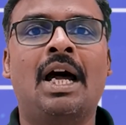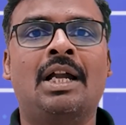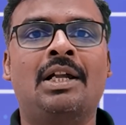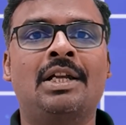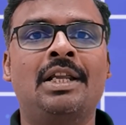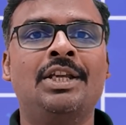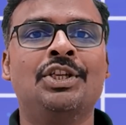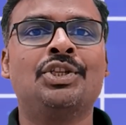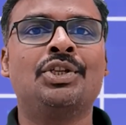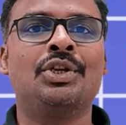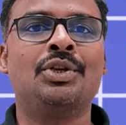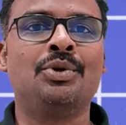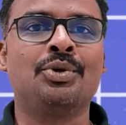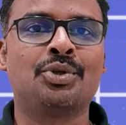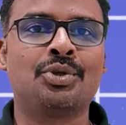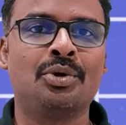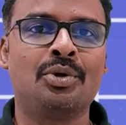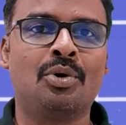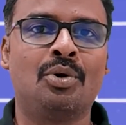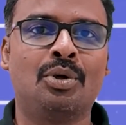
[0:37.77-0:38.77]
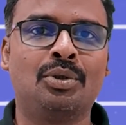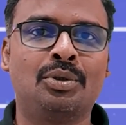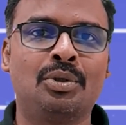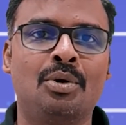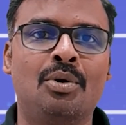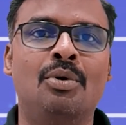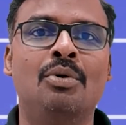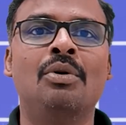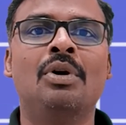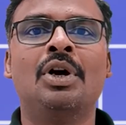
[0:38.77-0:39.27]
at least you should go
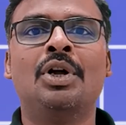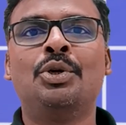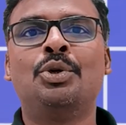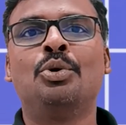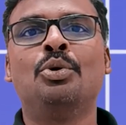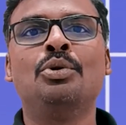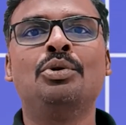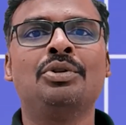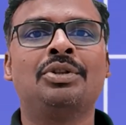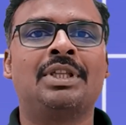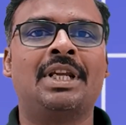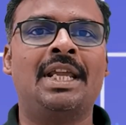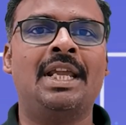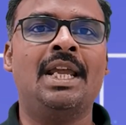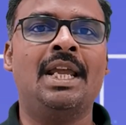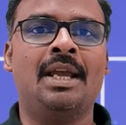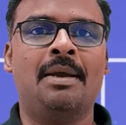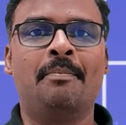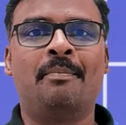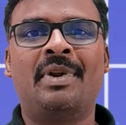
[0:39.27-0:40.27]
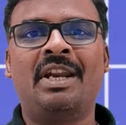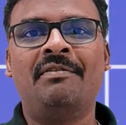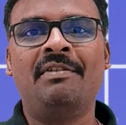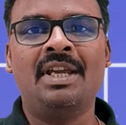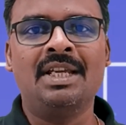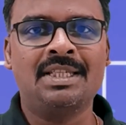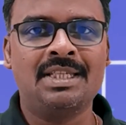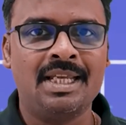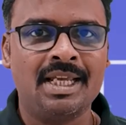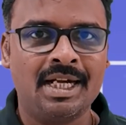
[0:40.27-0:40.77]
through 2 to 3
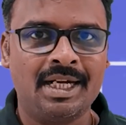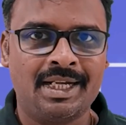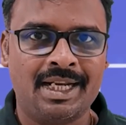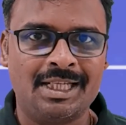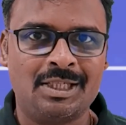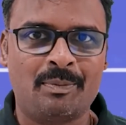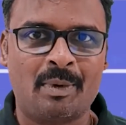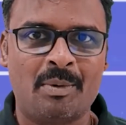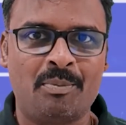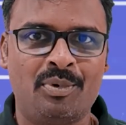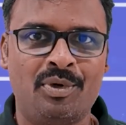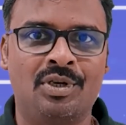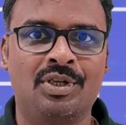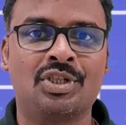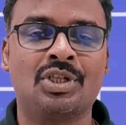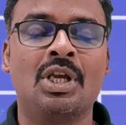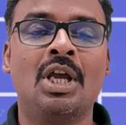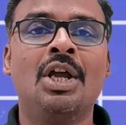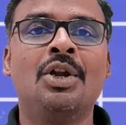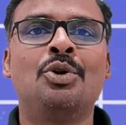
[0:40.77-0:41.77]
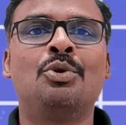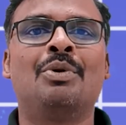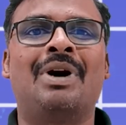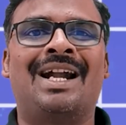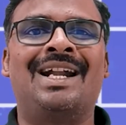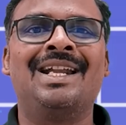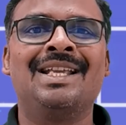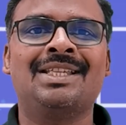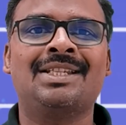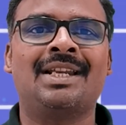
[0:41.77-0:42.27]
previous year test papers to
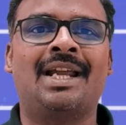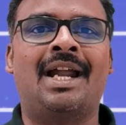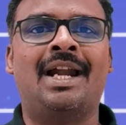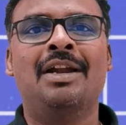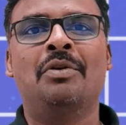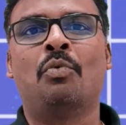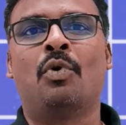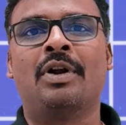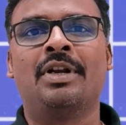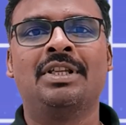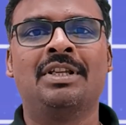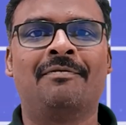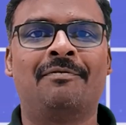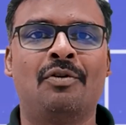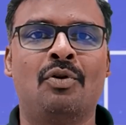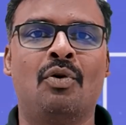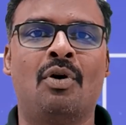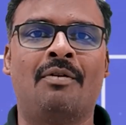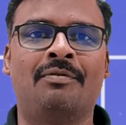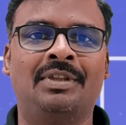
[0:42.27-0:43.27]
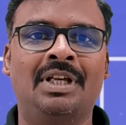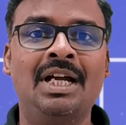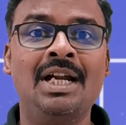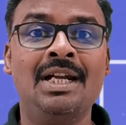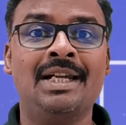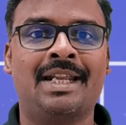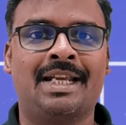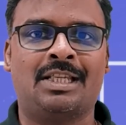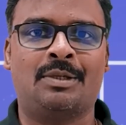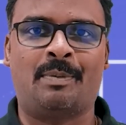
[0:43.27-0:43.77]
understand what is the flow of
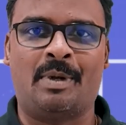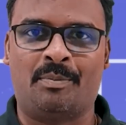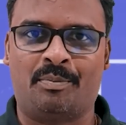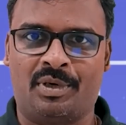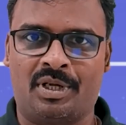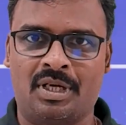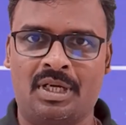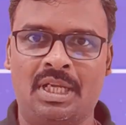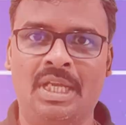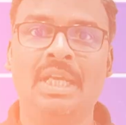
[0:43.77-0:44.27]
the test paper.